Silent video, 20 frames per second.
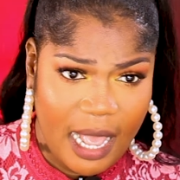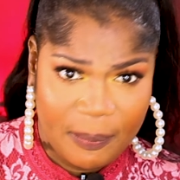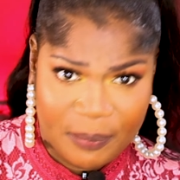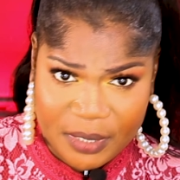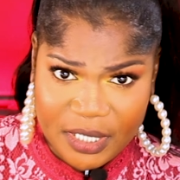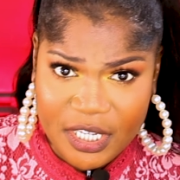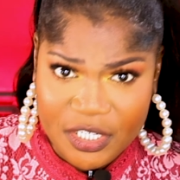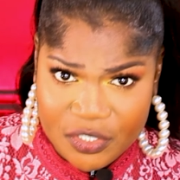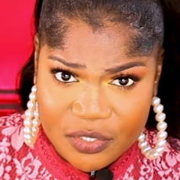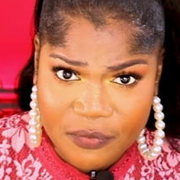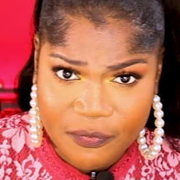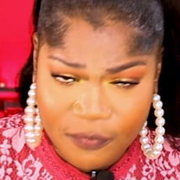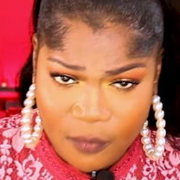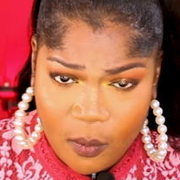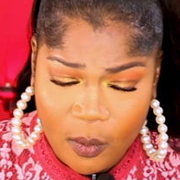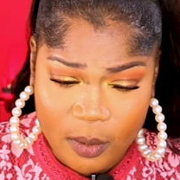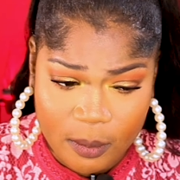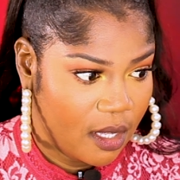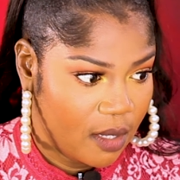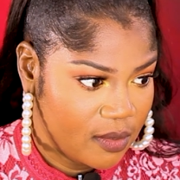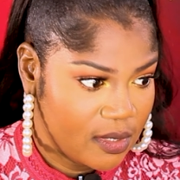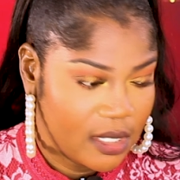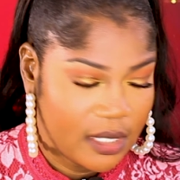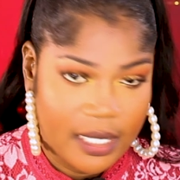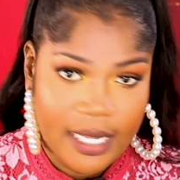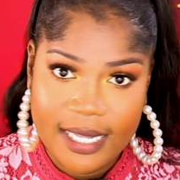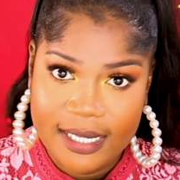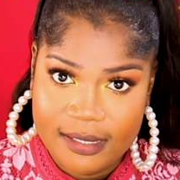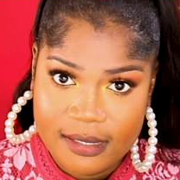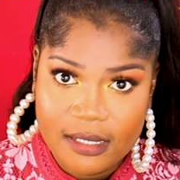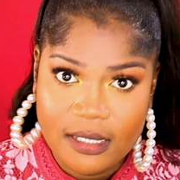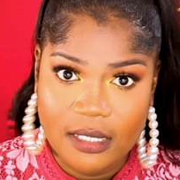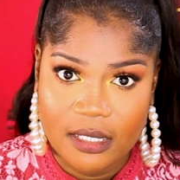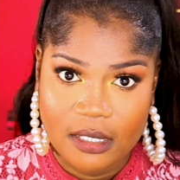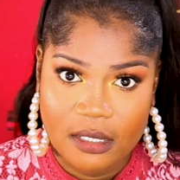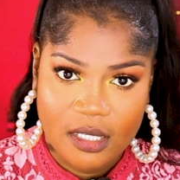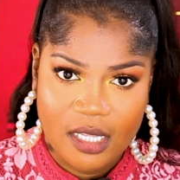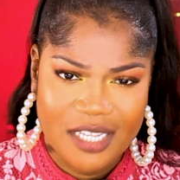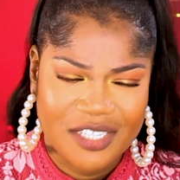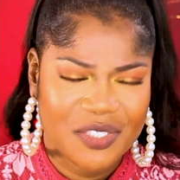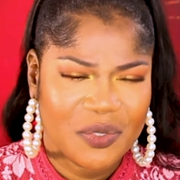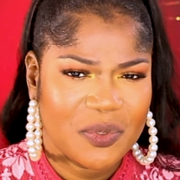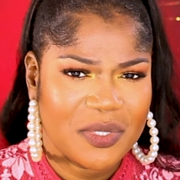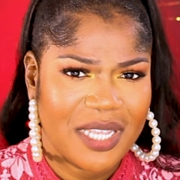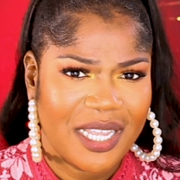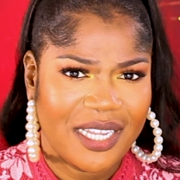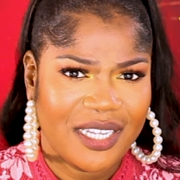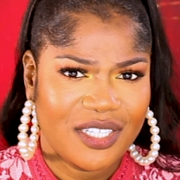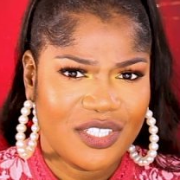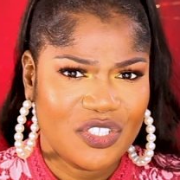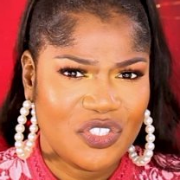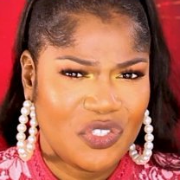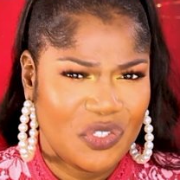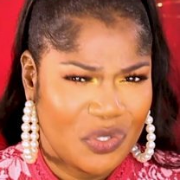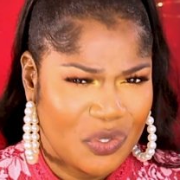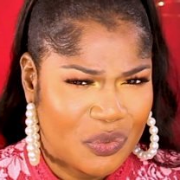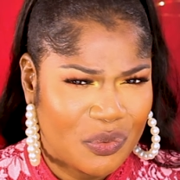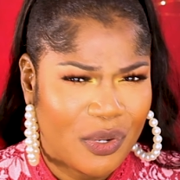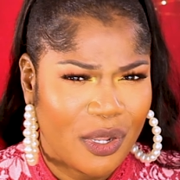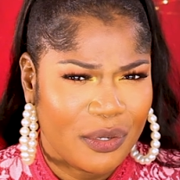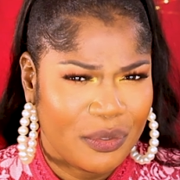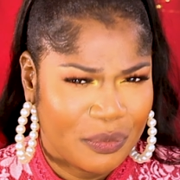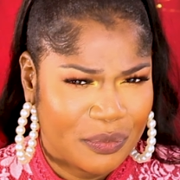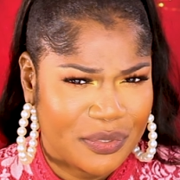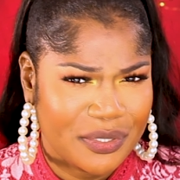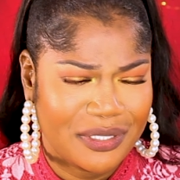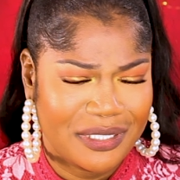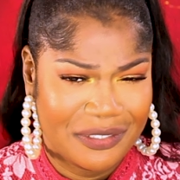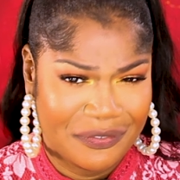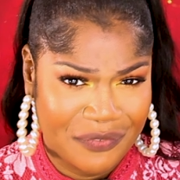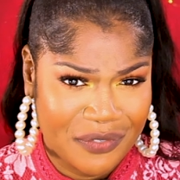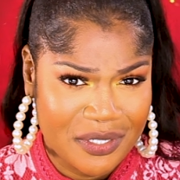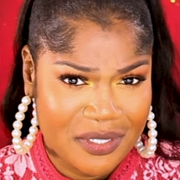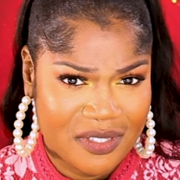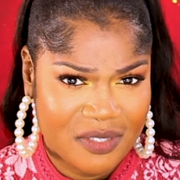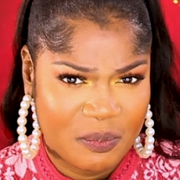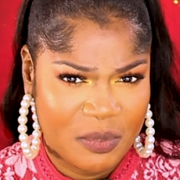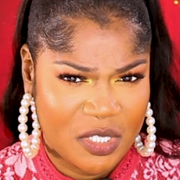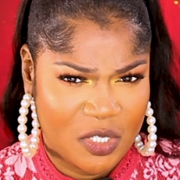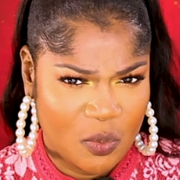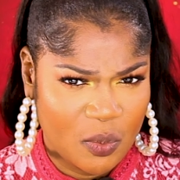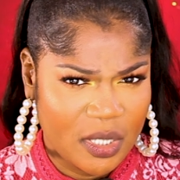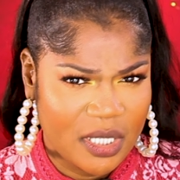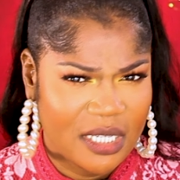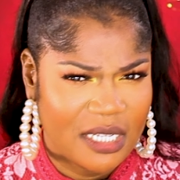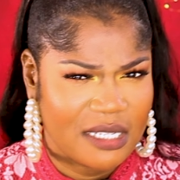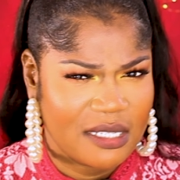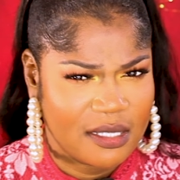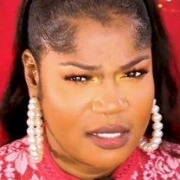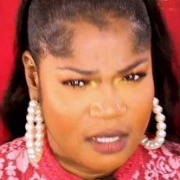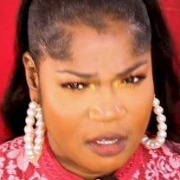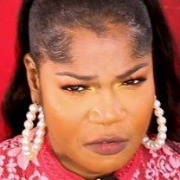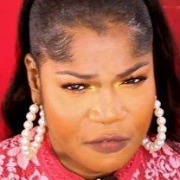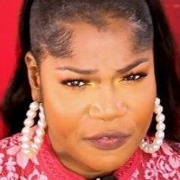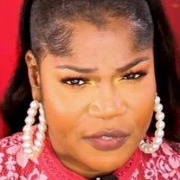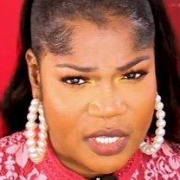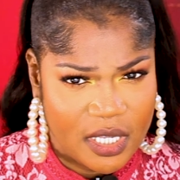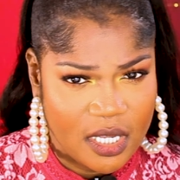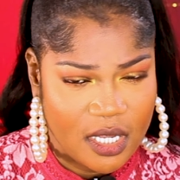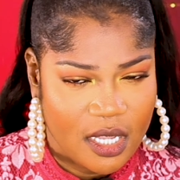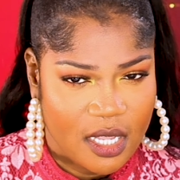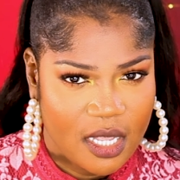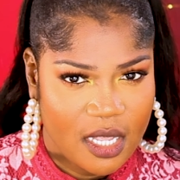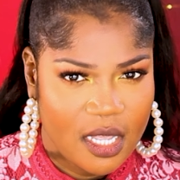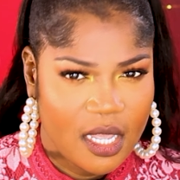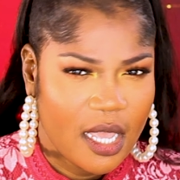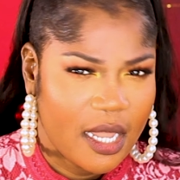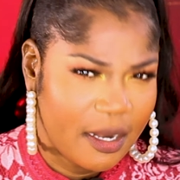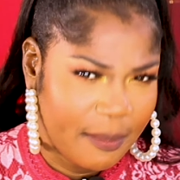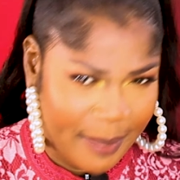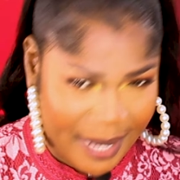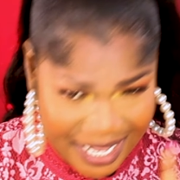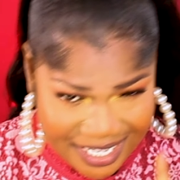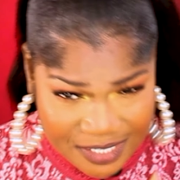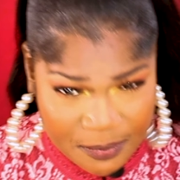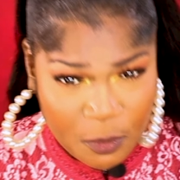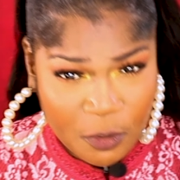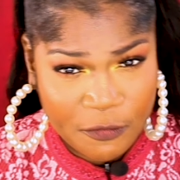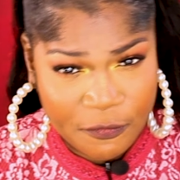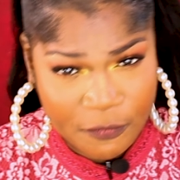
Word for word: application form? I was like, yeah, I see it. And she was like, do you not know the difference between a selfie and a passport